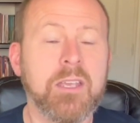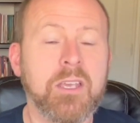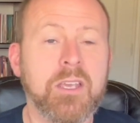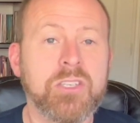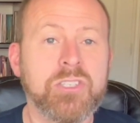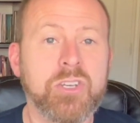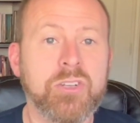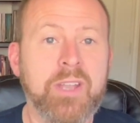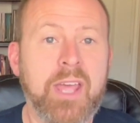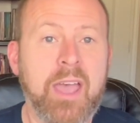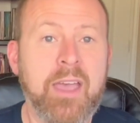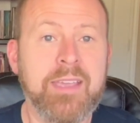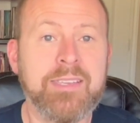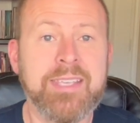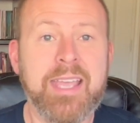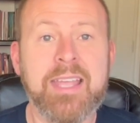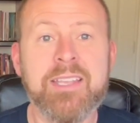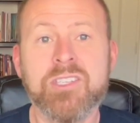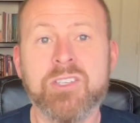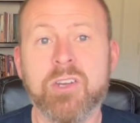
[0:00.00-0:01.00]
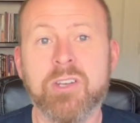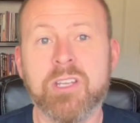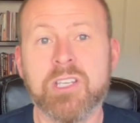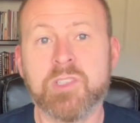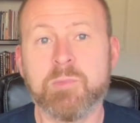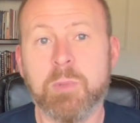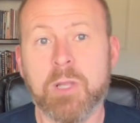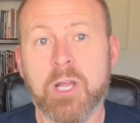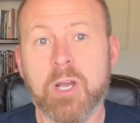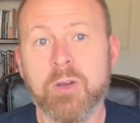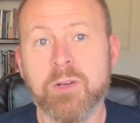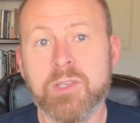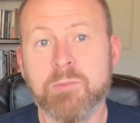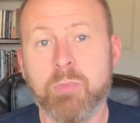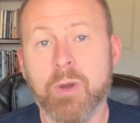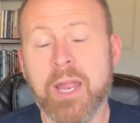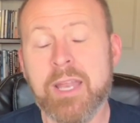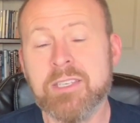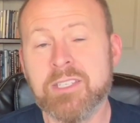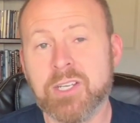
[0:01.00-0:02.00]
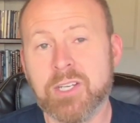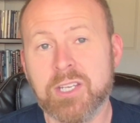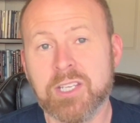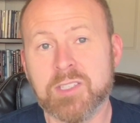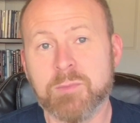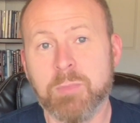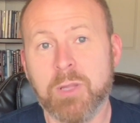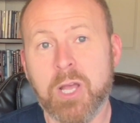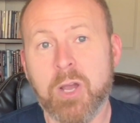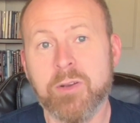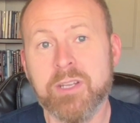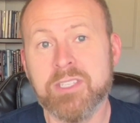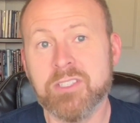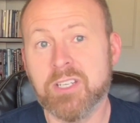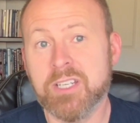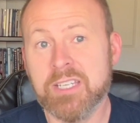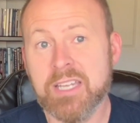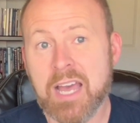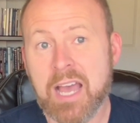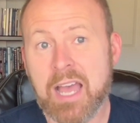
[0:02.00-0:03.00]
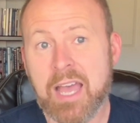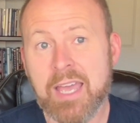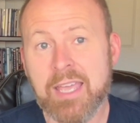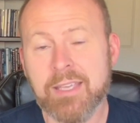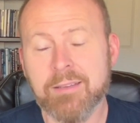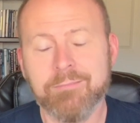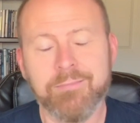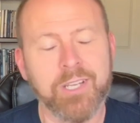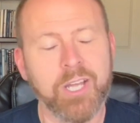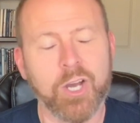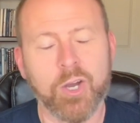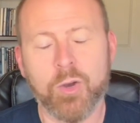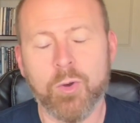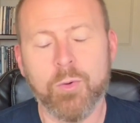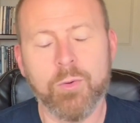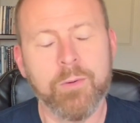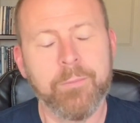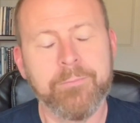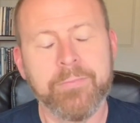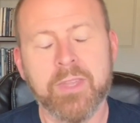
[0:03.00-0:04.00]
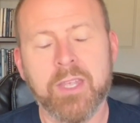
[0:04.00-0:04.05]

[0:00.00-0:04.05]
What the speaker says: So now his head's going to explode. His brain's going to explode. He's going to die? No.